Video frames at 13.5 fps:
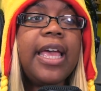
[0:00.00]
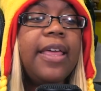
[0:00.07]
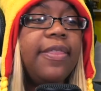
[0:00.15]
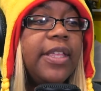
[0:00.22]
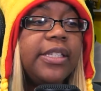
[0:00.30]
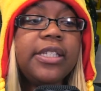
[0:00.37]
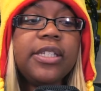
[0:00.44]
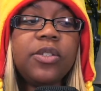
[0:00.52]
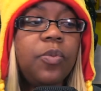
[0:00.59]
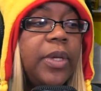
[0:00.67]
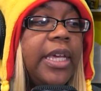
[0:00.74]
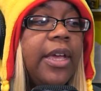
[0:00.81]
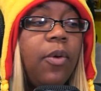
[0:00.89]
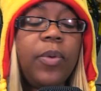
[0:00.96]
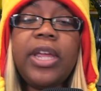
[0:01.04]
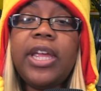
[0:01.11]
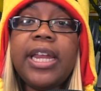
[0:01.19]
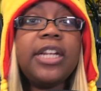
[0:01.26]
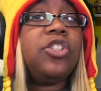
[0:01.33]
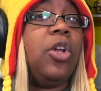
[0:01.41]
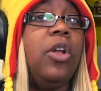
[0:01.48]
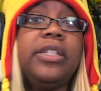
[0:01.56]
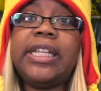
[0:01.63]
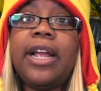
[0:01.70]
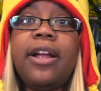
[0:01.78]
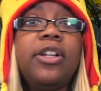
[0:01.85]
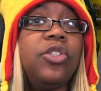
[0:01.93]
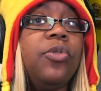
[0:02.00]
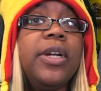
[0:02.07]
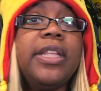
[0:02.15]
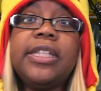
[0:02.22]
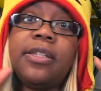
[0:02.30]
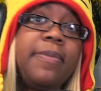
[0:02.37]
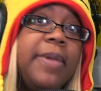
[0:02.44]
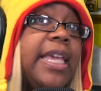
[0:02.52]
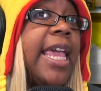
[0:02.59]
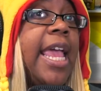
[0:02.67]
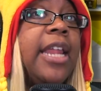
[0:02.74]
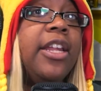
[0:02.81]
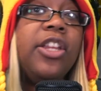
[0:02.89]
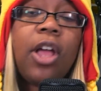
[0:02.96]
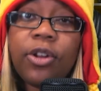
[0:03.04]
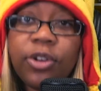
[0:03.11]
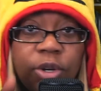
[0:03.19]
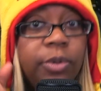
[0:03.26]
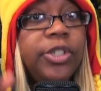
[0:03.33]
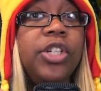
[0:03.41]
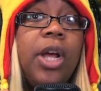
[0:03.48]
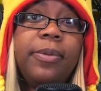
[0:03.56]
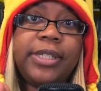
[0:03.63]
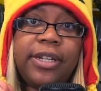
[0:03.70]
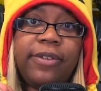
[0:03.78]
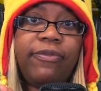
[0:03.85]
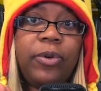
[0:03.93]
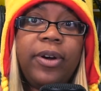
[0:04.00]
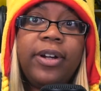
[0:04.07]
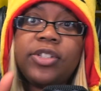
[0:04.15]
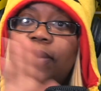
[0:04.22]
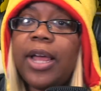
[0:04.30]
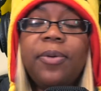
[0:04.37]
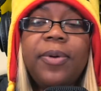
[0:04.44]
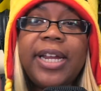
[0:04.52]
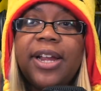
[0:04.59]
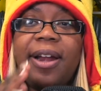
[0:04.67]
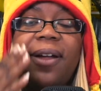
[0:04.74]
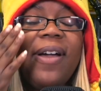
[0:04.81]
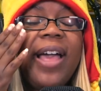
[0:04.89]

And this is we in adult territory. This is MeatCanyon. Y'all knew what y'all was in for, so I don't want to hear now.